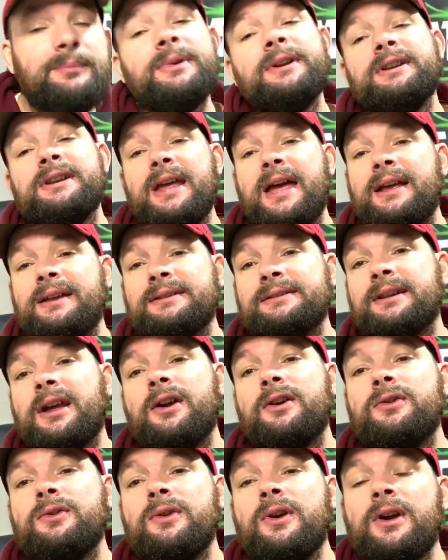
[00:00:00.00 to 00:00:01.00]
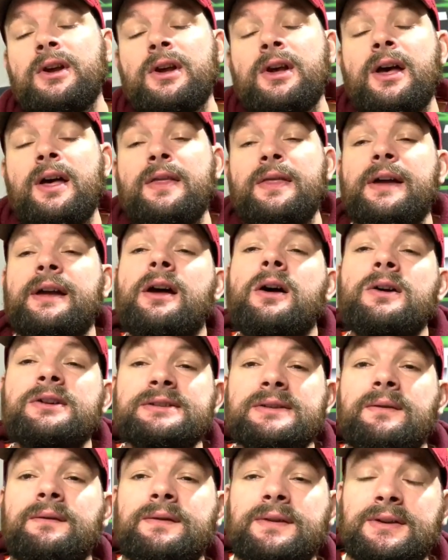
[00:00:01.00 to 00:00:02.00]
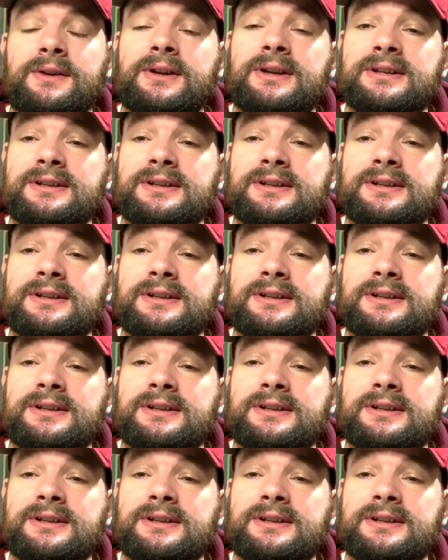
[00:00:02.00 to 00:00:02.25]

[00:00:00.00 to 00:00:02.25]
But yeah, so they are something that